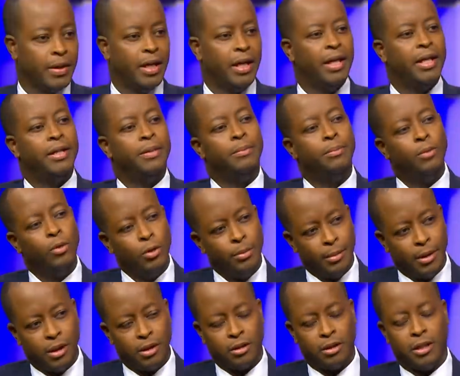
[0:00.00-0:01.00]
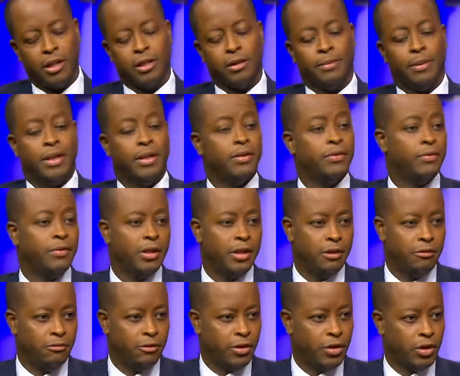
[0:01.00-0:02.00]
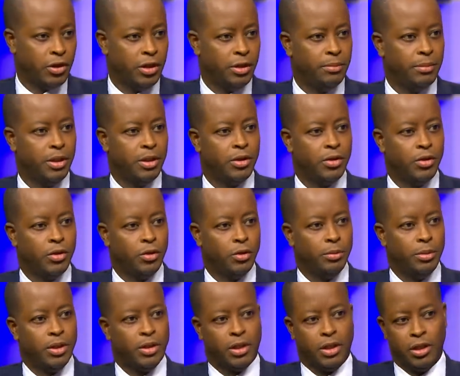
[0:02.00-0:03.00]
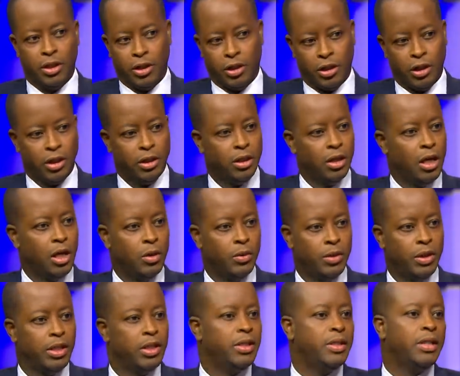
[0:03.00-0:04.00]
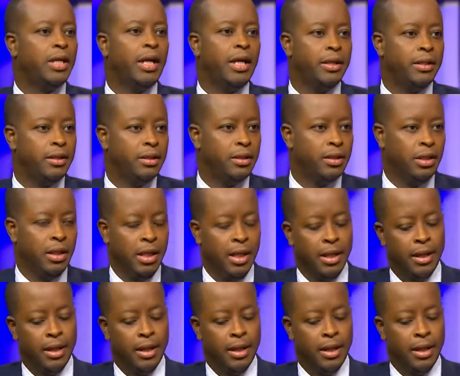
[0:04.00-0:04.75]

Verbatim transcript: And bone marrow transplant is very risky because you basically shut down the entire